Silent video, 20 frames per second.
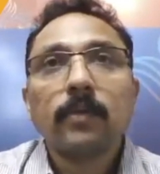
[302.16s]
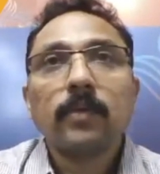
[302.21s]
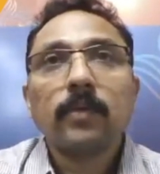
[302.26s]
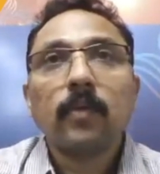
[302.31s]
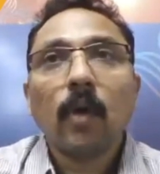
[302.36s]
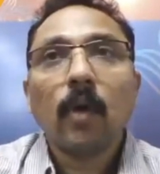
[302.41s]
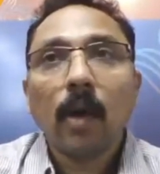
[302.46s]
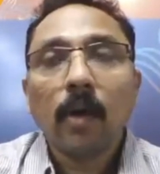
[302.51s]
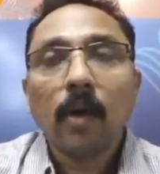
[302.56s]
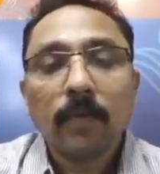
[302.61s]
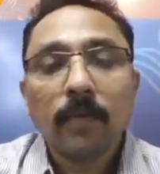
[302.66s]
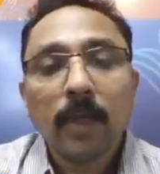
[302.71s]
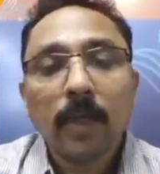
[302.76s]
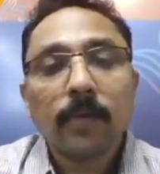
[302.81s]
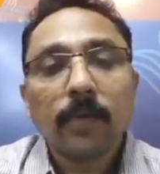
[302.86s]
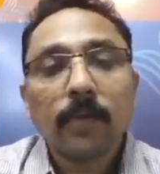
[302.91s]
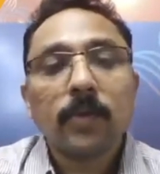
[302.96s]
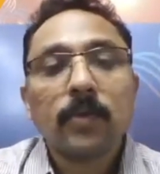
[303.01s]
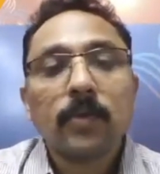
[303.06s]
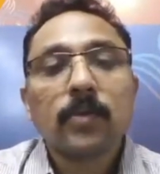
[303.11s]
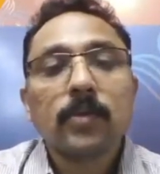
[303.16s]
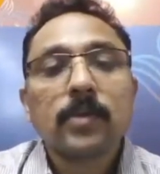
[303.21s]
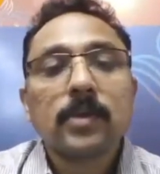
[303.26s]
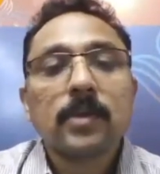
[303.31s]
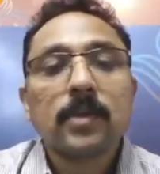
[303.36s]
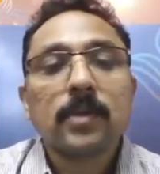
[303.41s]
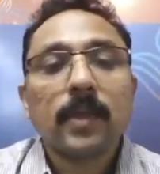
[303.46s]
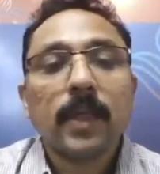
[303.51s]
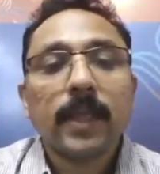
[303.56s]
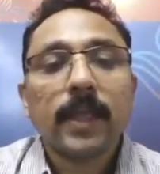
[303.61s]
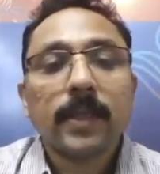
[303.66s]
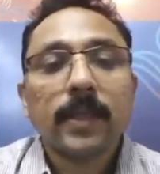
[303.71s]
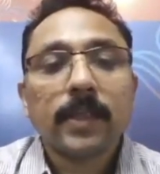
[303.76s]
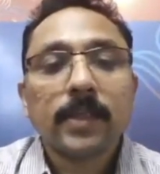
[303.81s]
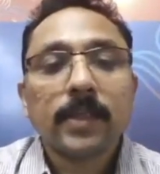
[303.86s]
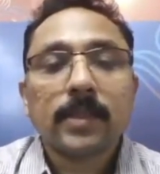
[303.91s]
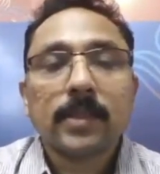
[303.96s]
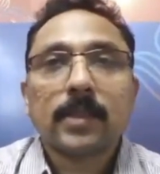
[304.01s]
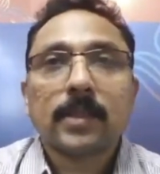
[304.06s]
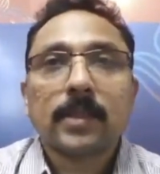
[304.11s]
to evolve. We have to use the
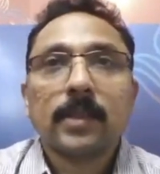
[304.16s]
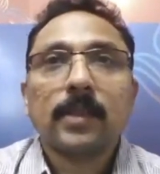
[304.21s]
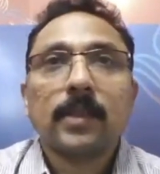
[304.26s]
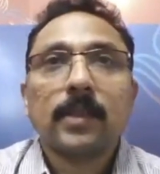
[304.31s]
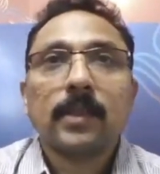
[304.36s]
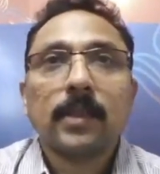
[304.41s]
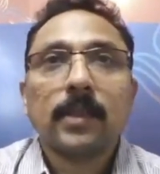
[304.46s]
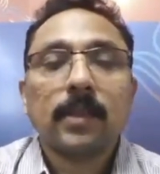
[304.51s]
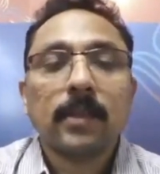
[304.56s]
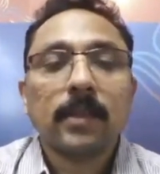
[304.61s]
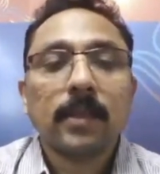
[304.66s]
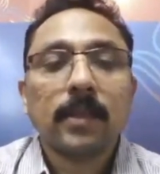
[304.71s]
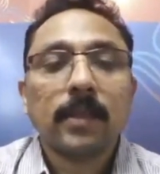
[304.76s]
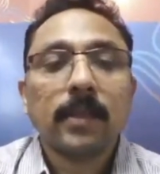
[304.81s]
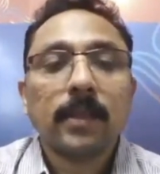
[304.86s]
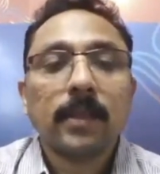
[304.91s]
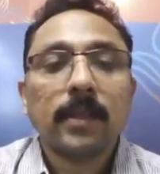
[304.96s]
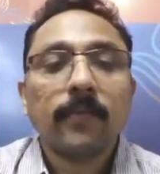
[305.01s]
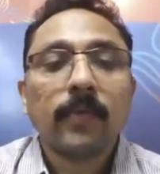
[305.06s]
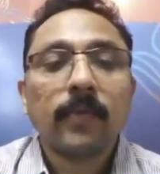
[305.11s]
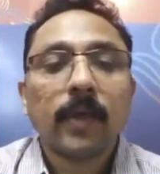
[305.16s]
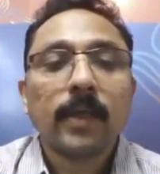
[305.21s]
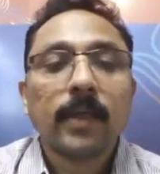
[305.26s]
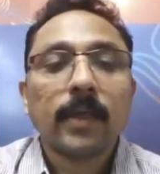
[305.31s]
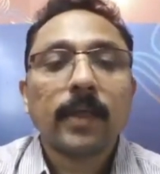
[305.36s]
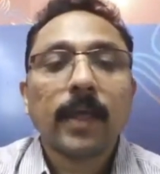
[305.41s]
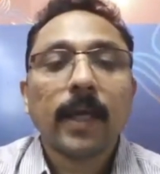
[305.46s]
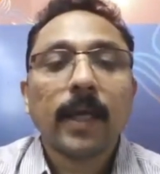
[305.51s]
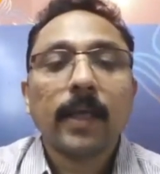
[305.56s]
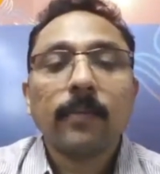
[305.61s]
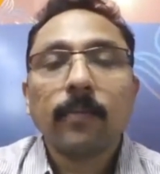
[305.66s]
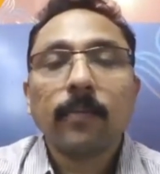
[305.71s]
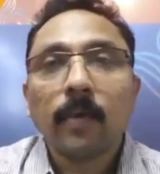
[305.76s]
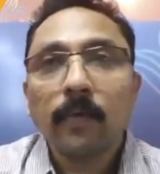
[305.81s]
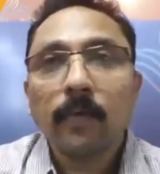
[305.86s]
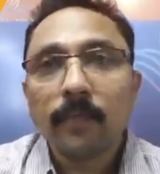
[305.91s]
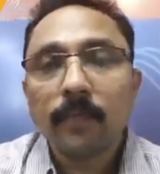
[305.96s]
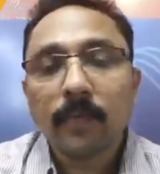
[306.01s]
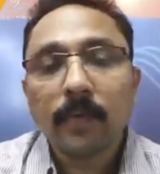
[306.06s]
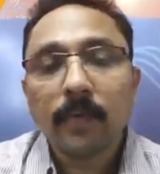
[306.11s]
latest different type
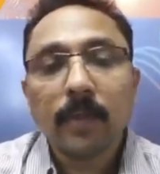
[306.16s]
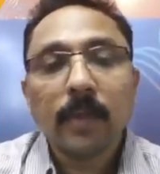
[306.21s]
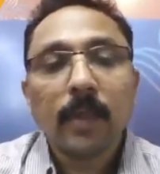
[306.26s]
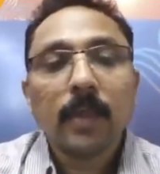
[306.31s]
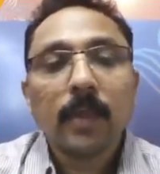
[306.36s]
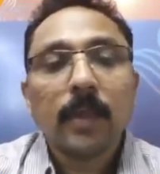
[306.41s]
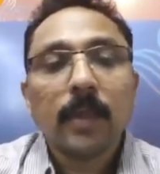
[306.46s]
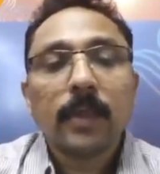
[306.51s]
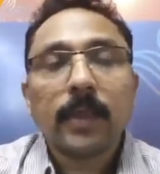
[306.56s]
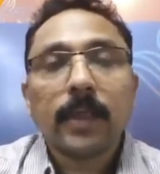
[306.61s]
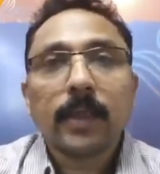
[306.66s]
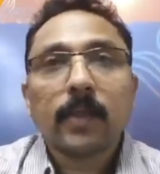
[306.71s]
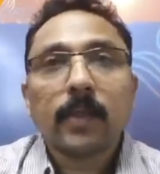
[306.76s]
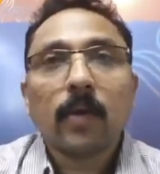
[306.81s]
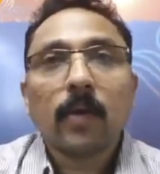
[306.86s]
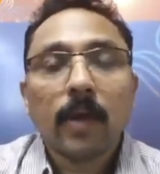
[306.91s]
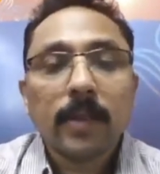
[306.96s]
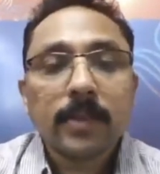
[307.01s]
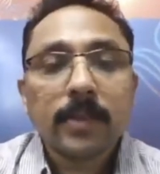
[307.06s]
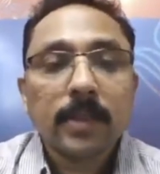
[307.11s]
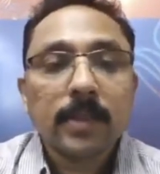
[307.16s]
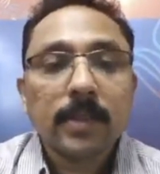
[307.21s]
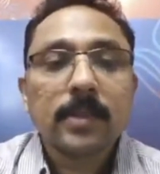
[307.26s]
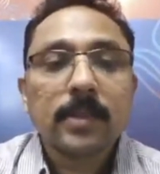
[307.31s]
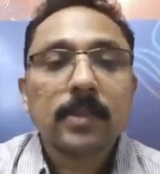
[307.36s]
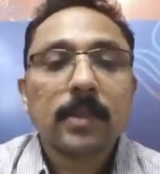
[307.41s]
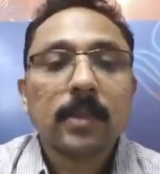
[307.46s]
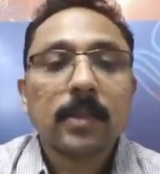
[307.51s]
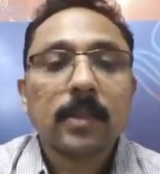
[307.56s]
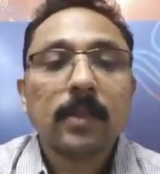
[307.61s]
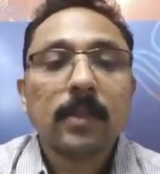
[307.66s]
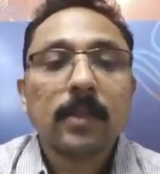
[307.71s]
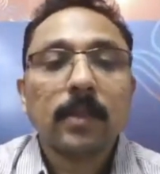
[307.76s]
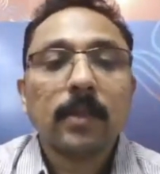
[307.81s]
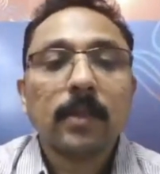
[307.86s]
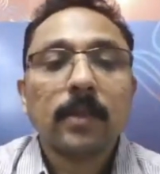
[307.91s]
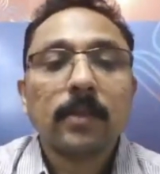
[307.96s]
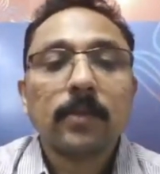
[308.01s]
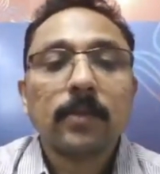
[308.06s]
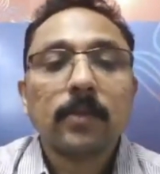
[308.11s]
of technologies
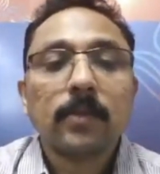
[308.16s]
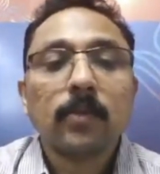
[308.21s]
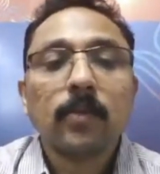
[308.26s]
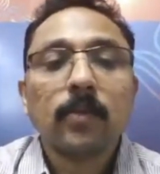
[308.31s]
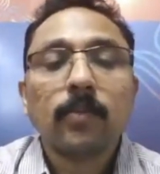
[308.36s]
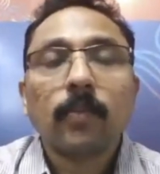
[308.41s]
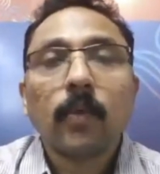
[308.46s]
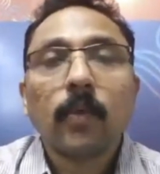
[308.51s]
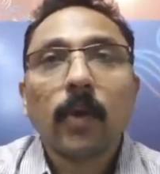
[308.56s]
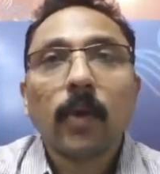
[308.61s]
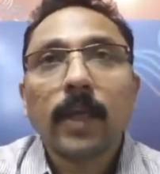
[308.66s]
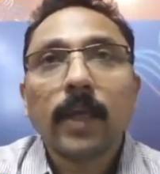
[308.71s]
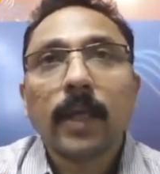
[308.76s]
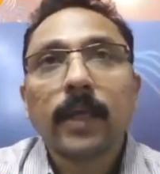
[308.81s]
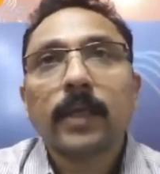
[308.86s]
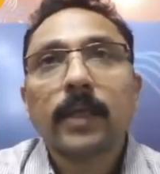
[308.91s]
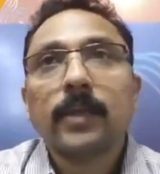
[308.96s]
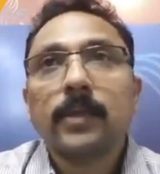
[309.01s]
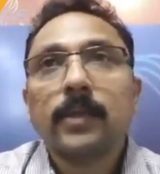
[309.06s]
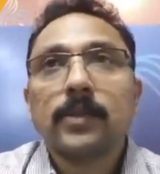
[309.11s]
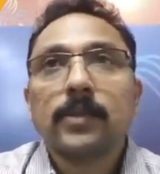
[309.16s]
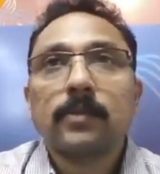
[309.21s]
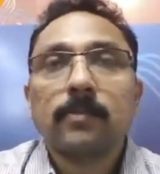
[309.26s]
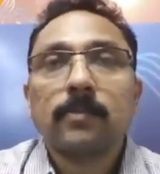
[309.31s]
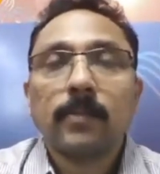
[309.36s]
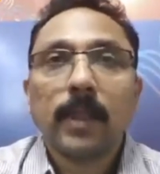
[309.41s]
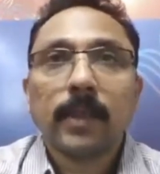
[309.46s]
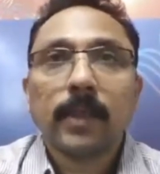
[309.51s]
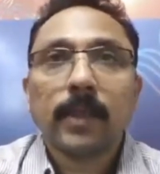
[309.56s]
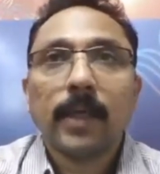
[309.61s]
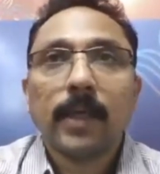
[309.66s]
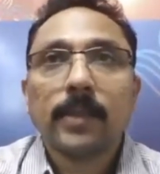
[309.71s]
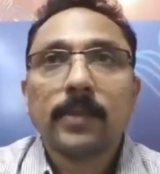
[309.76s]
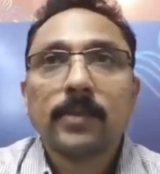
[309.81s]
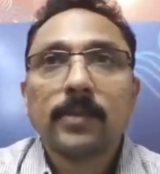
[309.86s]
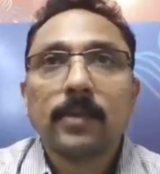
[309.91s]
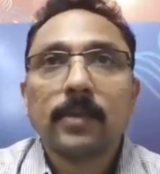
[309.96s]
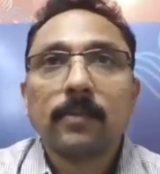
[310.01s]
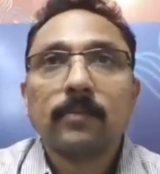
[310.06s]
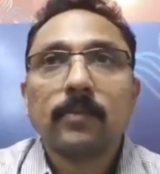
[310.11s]
to protect this
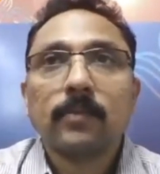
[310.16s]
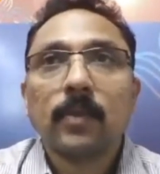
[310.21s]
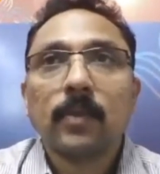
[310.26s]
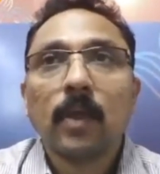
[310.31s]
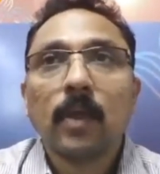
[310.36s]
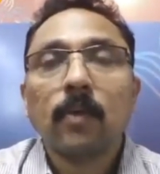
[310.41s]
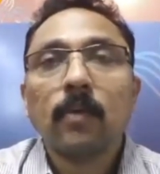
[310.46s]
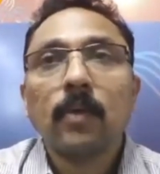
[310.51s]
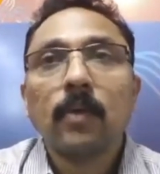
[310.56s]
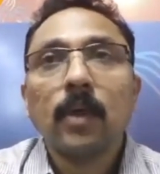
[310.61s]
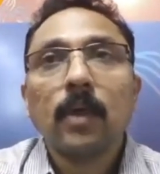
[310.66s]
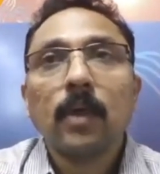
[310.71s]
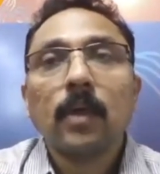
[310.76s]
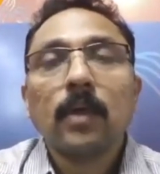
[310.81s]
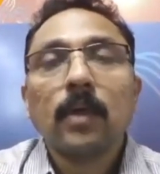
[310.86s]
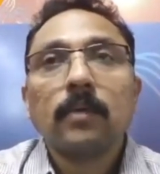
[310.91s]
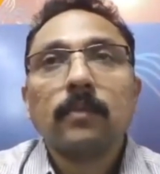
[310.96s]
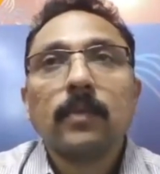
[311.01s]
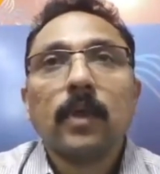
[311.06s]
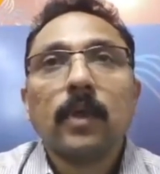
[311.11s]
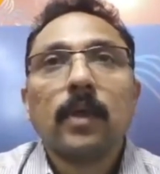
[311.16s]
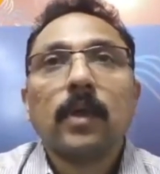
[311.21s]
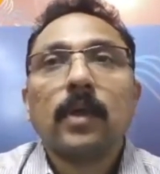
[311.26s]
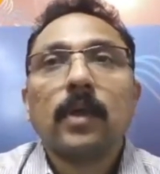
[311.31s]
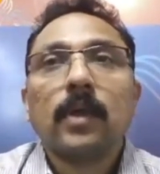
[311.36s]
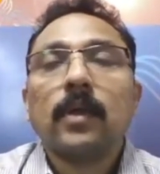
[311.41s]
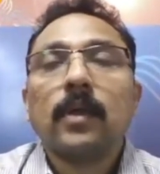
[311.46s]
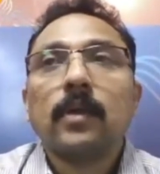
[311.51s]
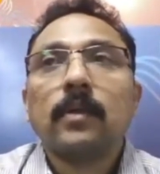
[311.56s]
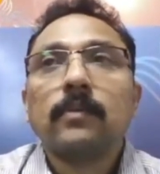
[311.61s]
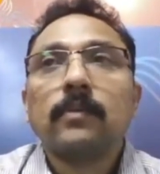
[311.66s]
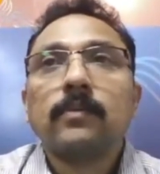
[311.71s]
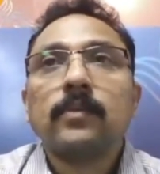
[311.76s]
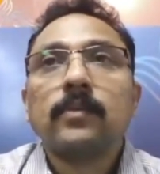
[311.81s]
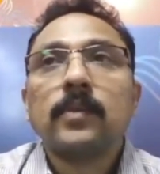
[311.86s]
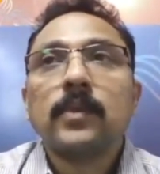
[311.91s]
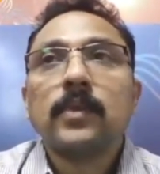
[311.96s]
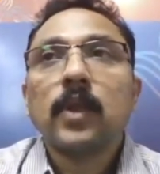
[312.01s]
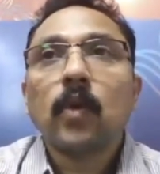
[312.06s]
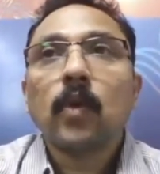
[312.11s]
mechanism. Now the
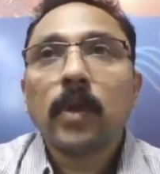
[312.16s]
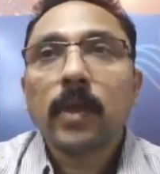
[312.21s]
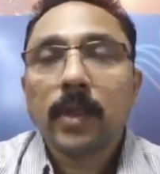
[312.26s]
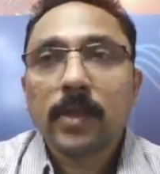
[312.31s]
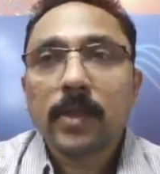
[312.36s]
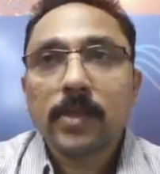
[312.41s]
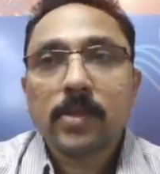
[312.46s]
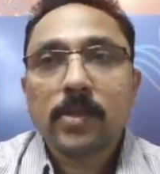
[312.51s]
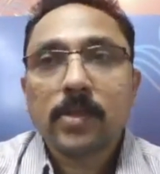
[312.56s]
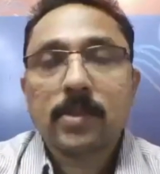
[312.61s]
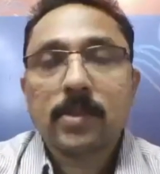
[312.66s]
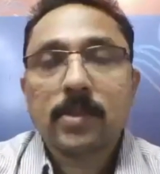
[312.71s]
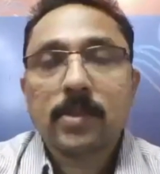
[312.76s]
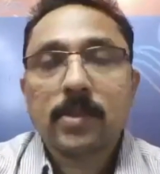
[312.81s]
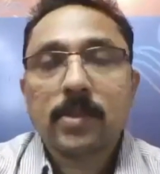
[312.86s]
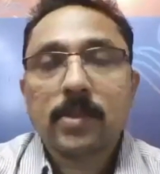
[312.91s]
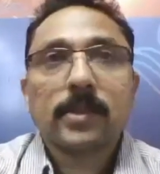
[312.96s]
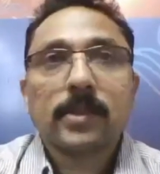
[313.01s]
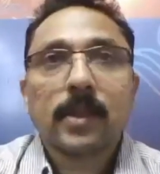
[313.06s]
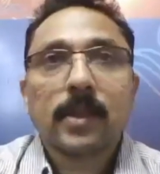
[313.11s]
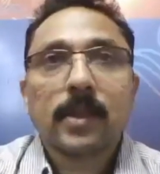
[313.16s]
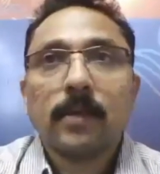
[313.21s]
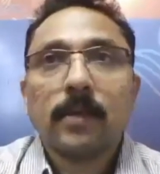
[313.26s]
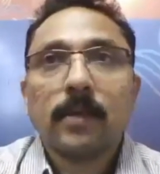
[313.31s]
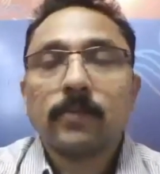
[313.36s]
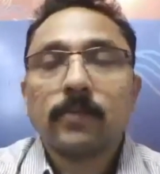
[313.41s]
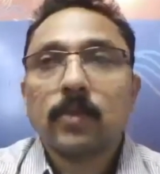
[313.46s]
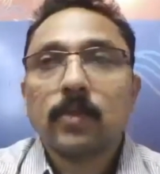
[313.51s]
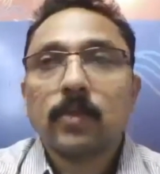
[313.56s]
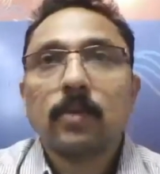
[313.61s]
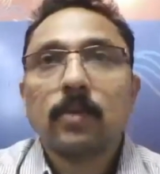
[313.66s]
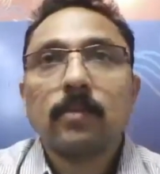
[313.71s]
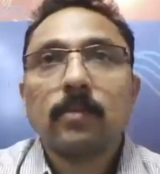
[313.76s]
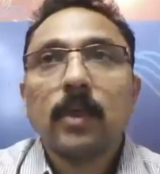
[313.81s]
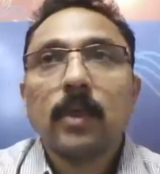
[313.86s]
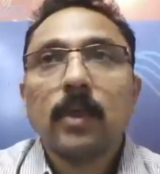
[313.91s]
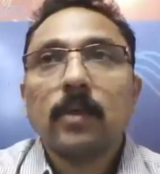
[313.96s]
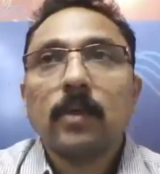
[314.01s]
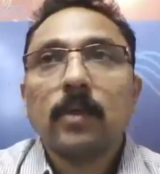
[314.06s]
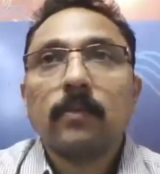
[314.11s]
zero trust has come, so
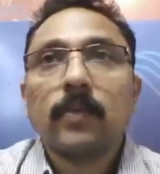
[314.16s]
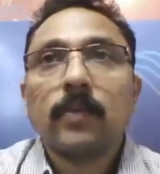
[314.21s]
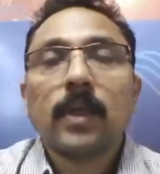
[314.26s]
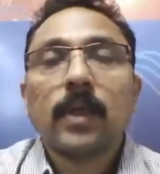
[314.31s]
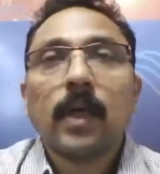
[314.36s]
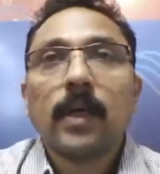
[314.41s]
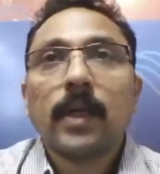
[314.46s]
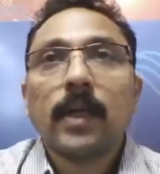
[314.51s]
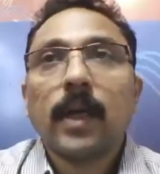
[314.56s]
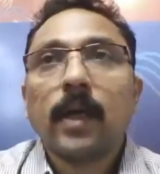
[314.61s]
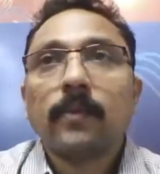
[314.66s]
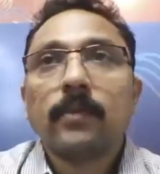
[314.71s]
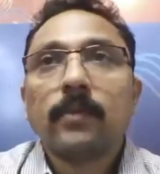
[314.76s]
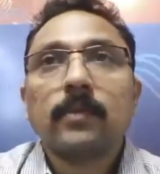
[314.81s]
we can't have